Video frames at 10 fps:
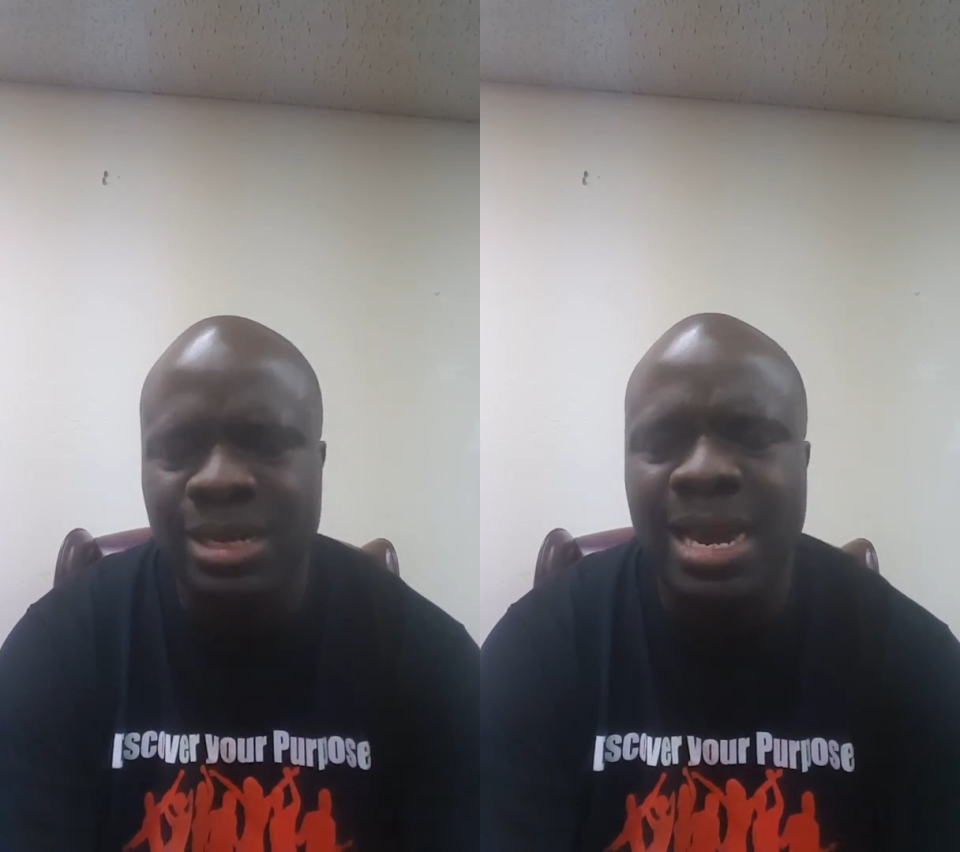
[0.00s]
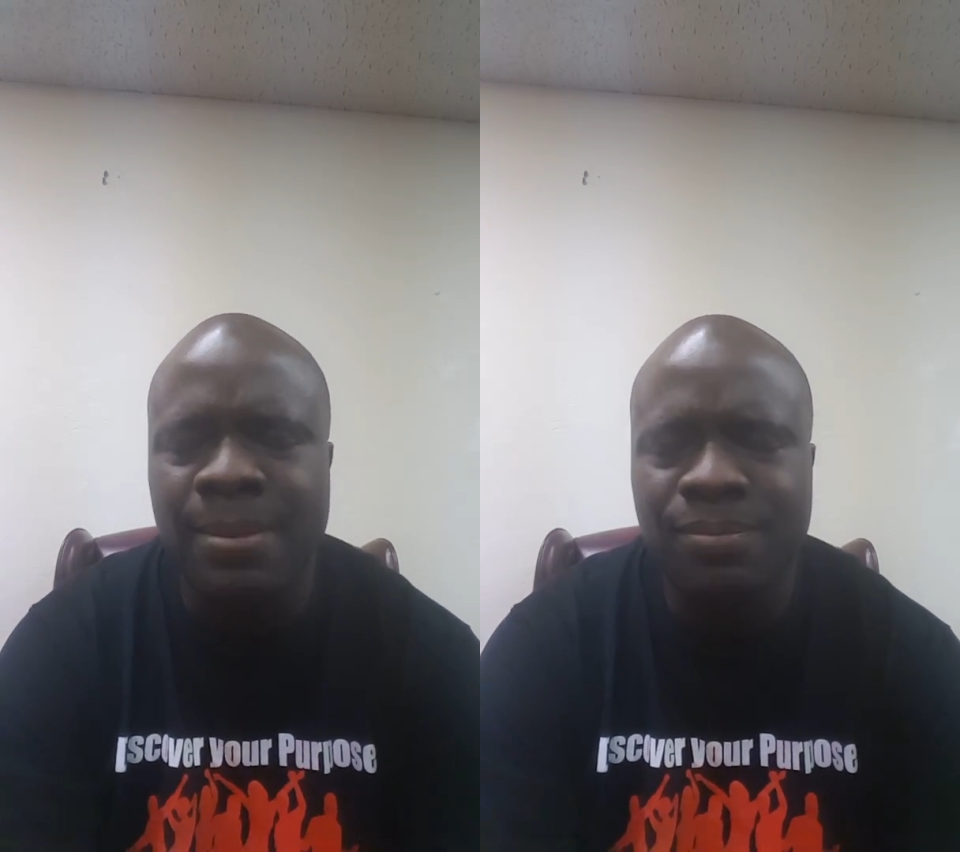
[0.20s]

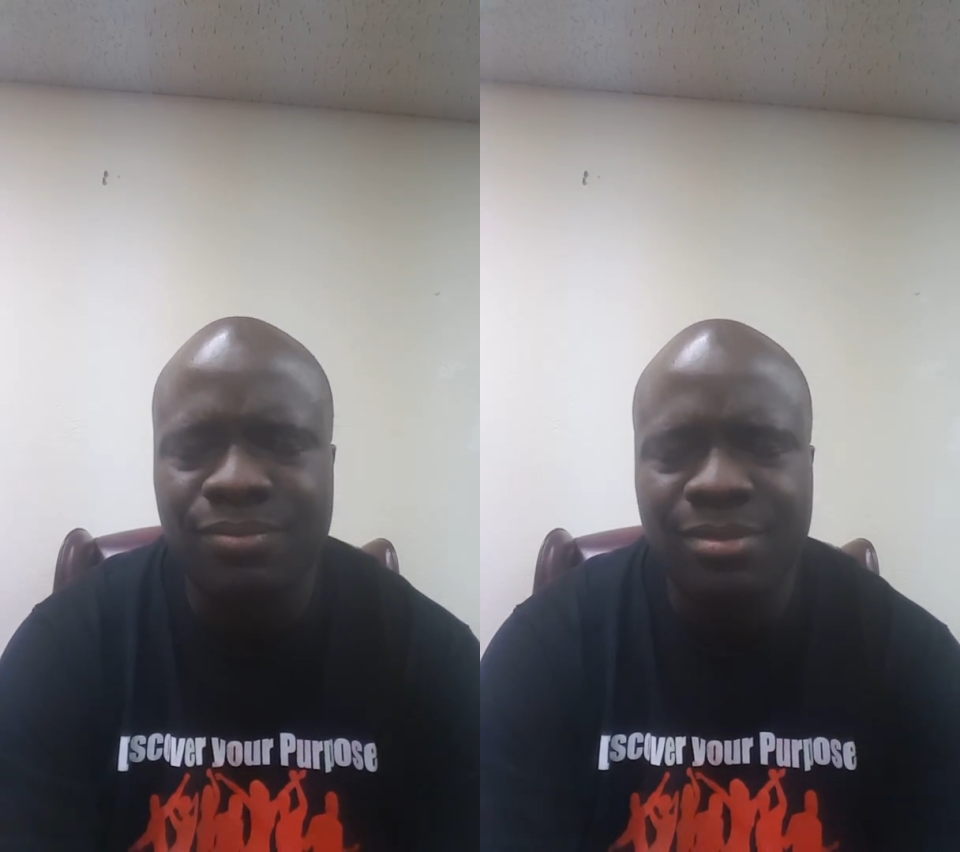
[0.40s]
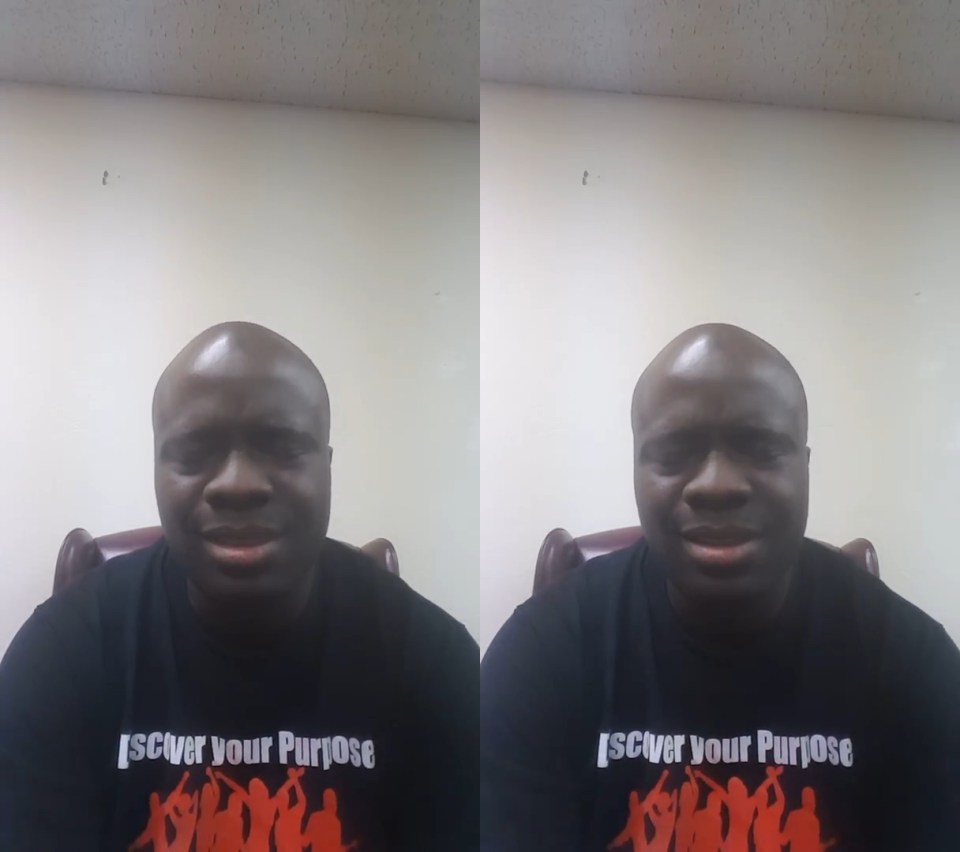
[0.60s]
time.
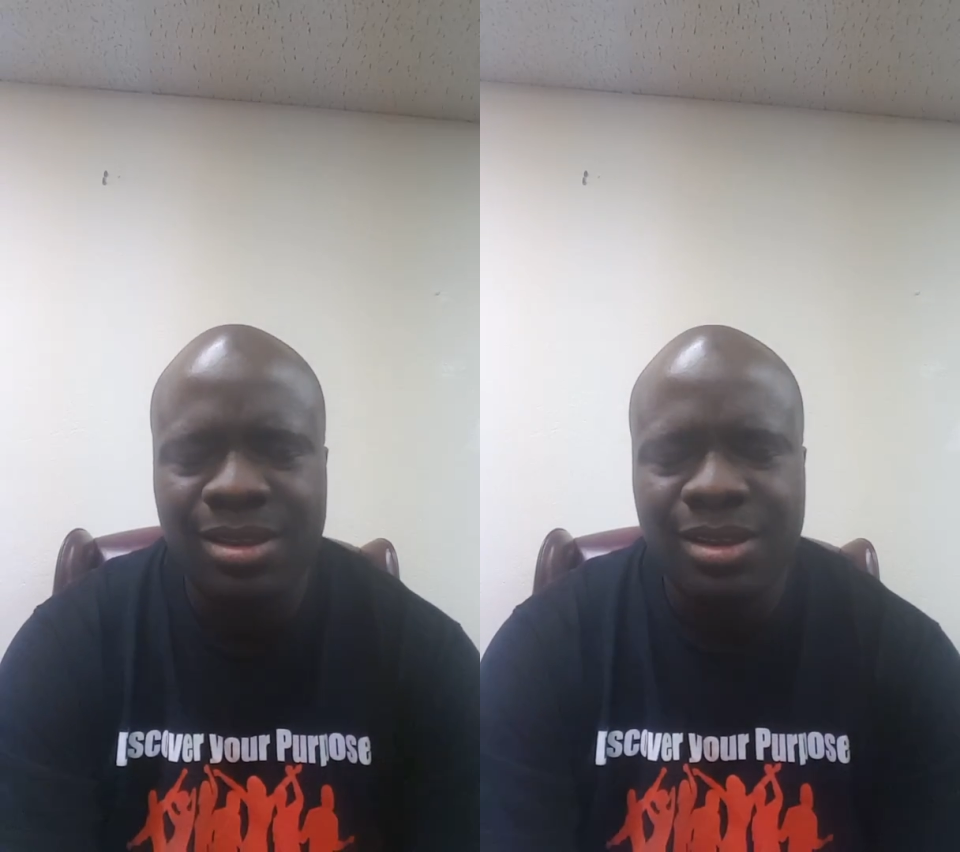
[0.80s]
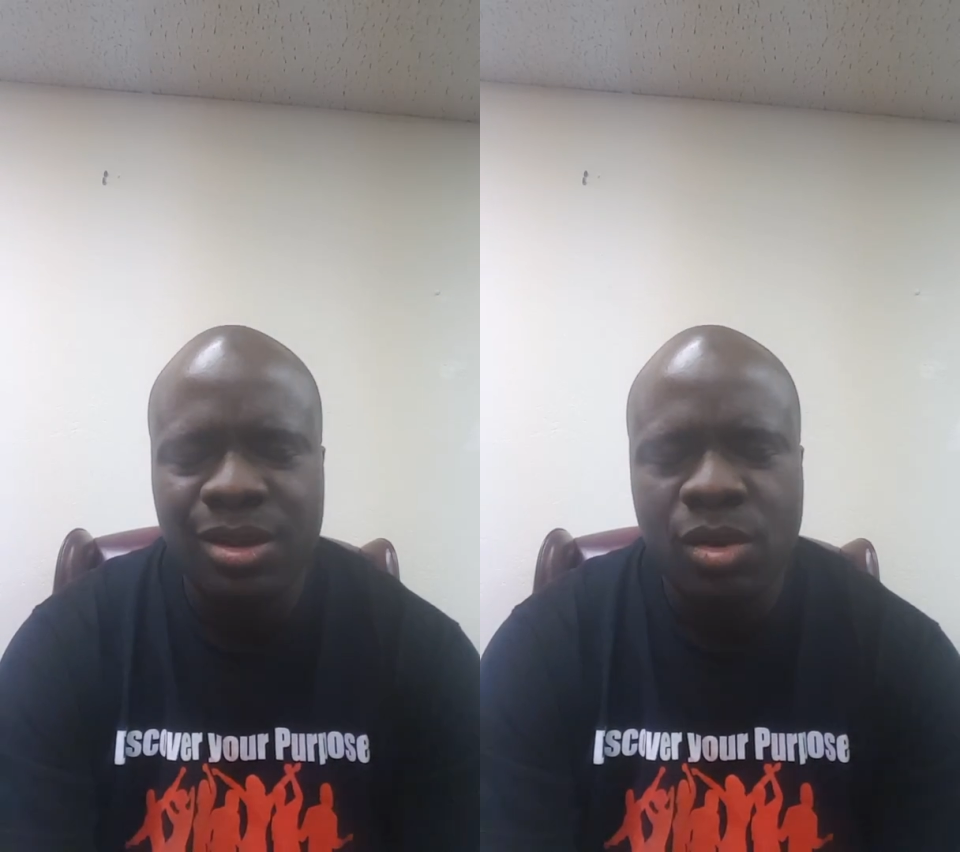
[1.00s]

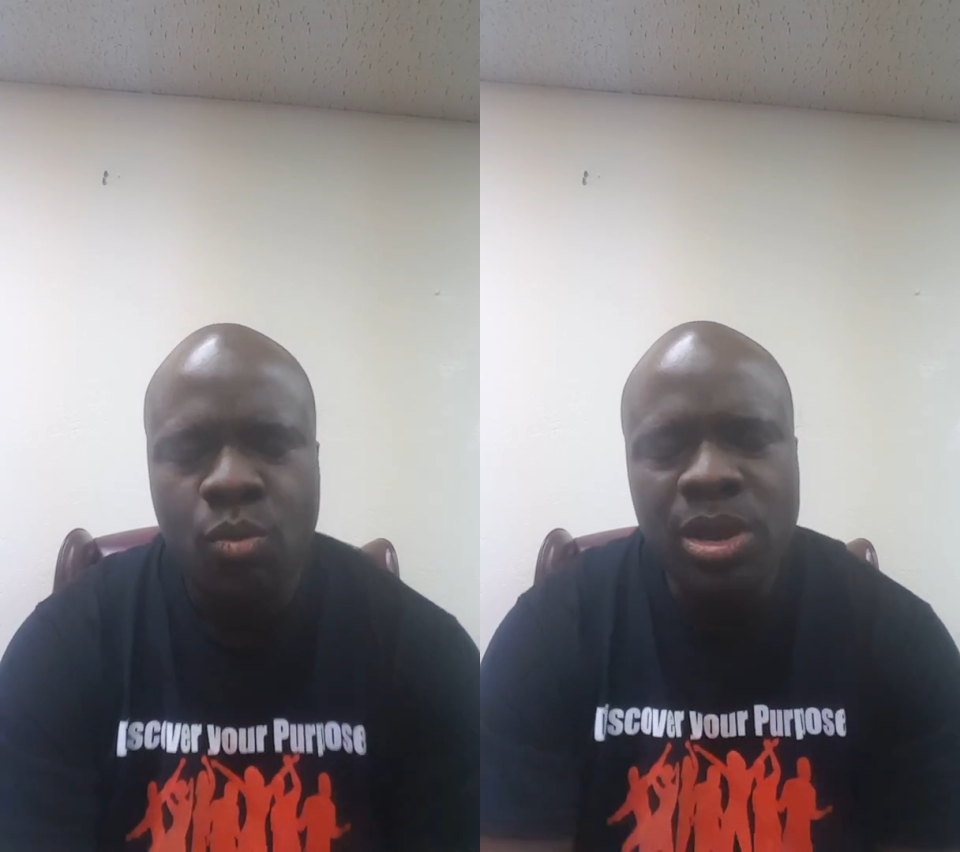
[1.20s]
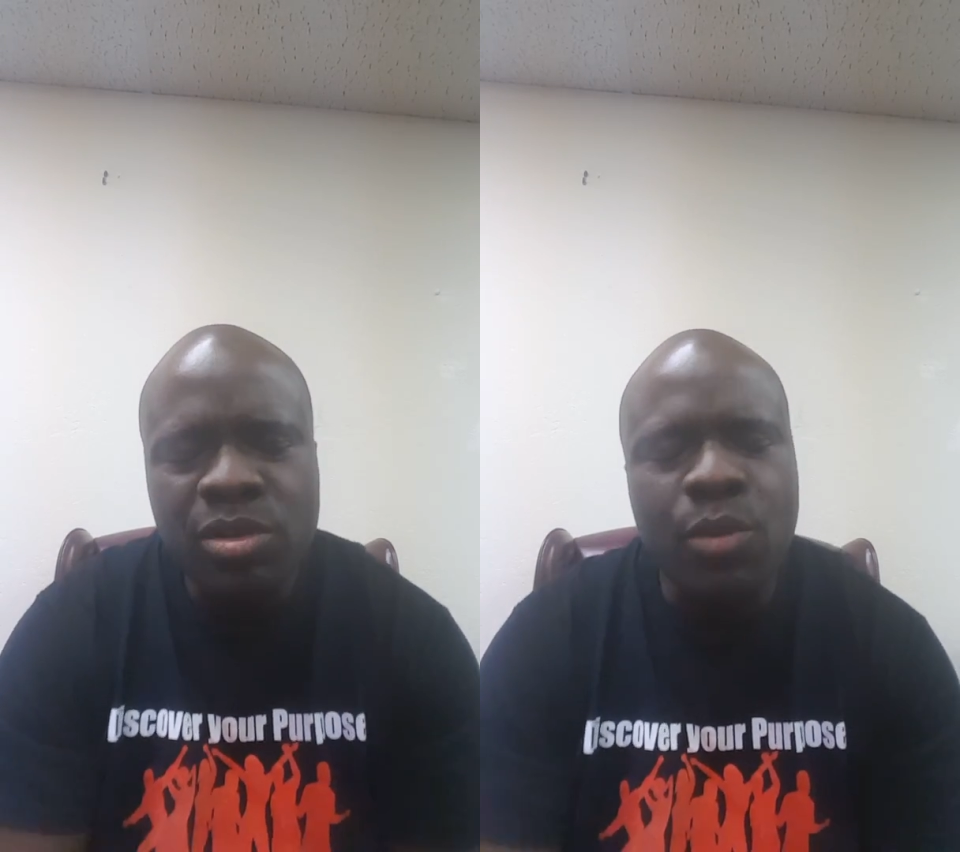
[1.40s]

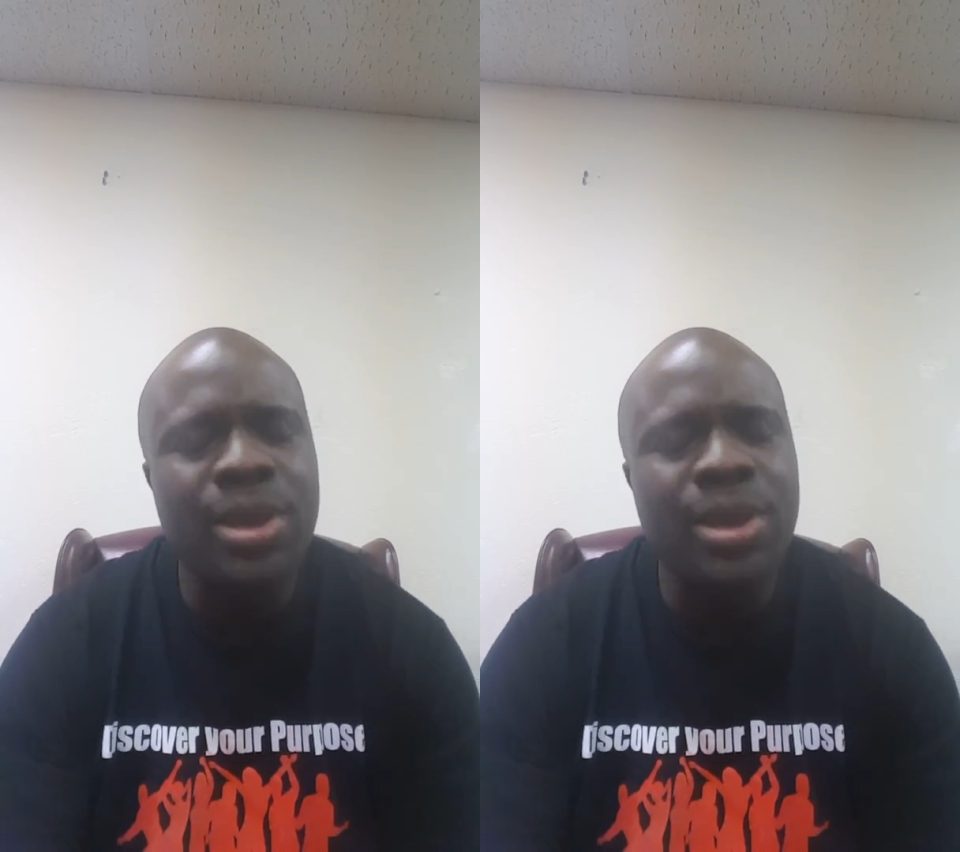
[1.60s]
When you